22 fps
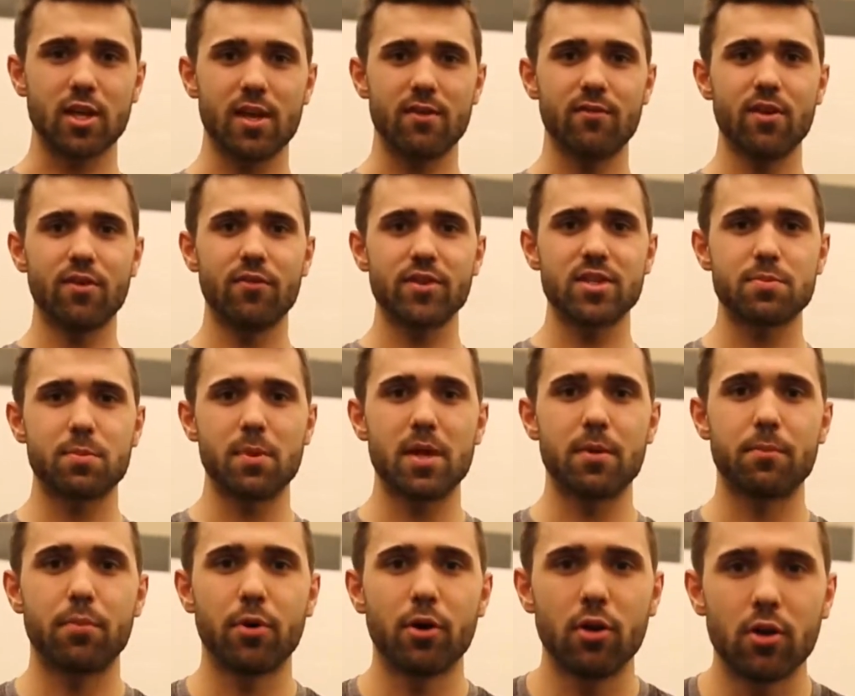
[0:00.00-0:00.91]
Even if it's
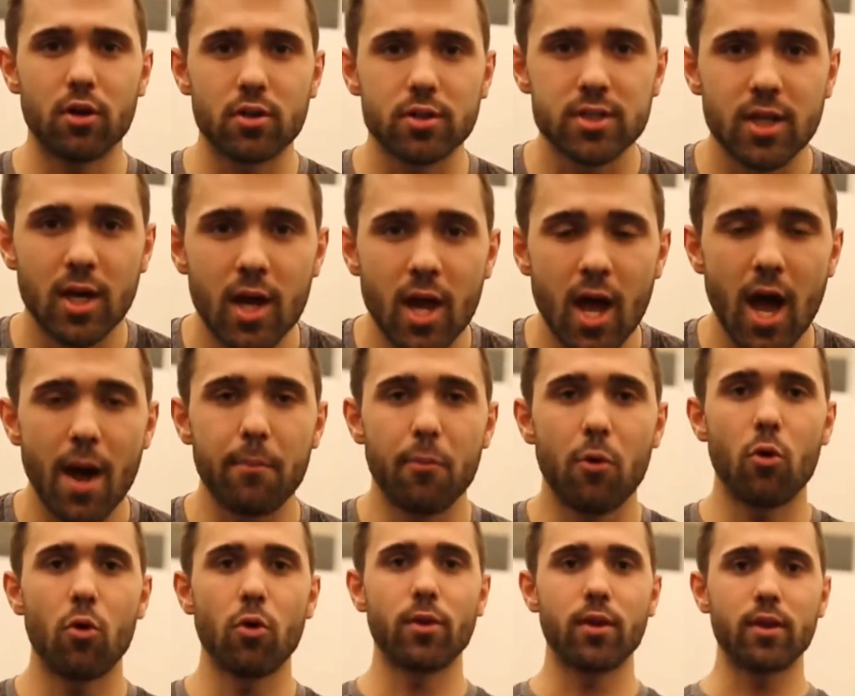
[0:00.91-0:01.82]
being pulled,
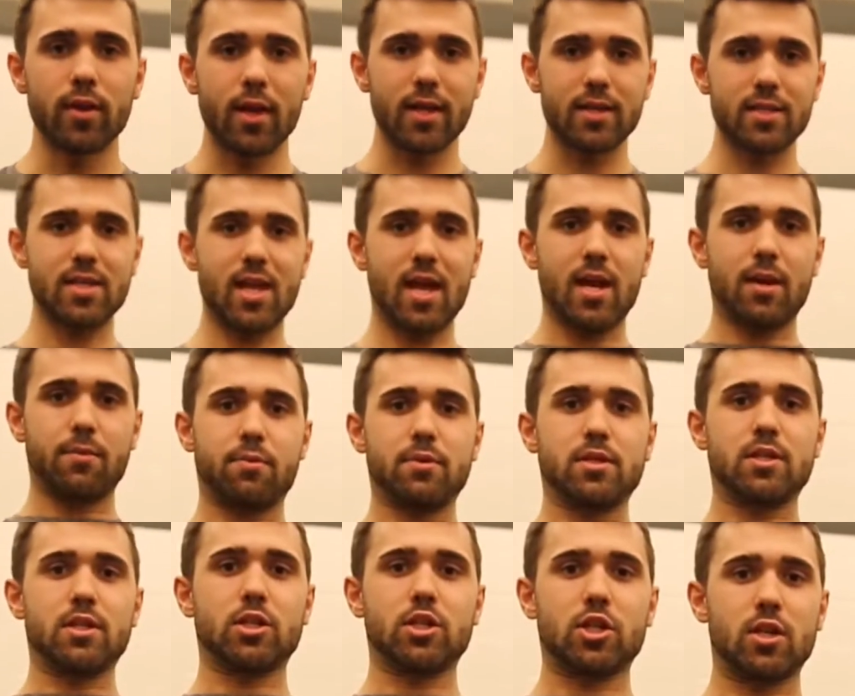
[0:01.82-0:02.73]
I'm holding that static
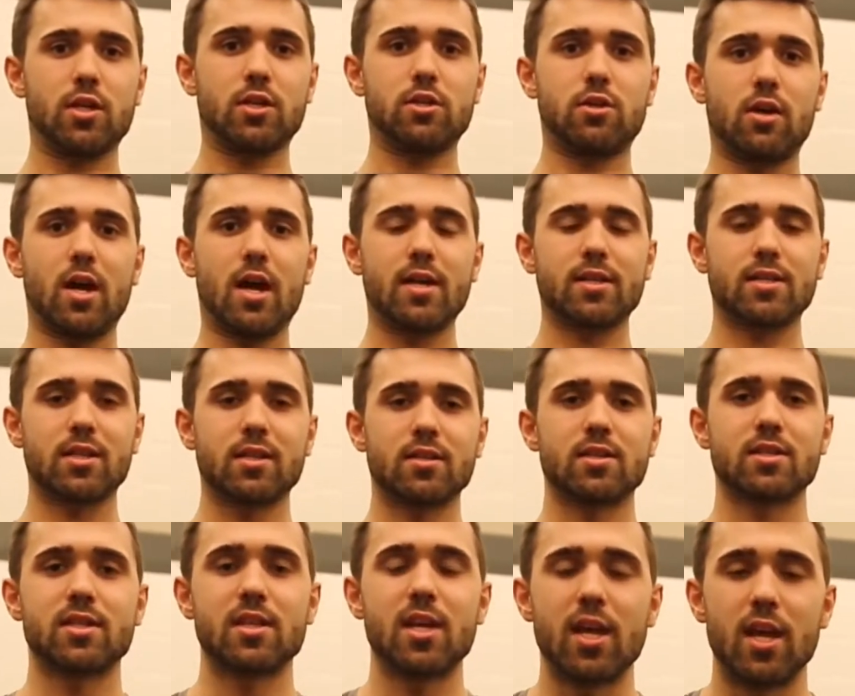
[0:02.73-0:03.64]
position, as you guys
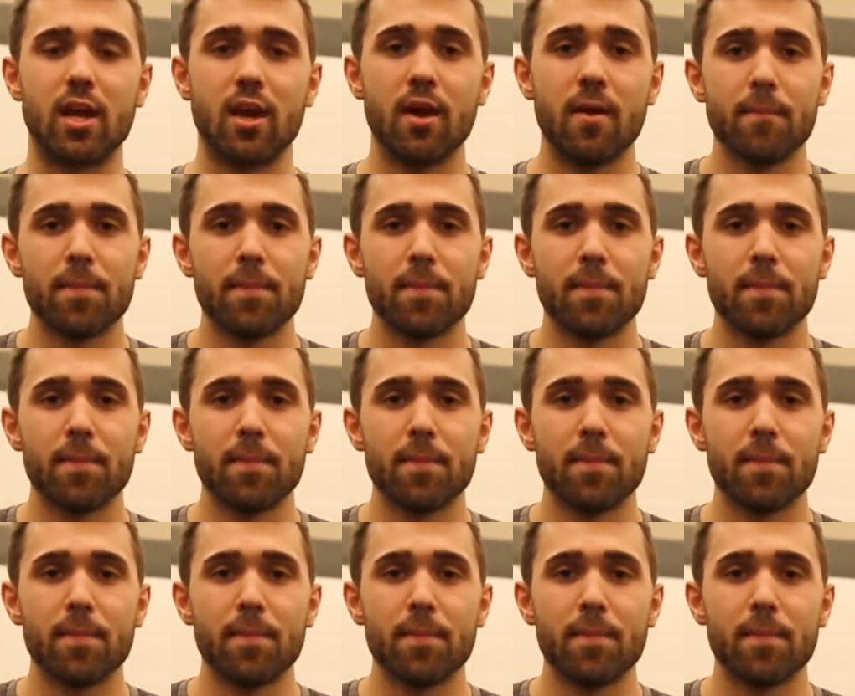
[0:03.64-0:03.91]
can see.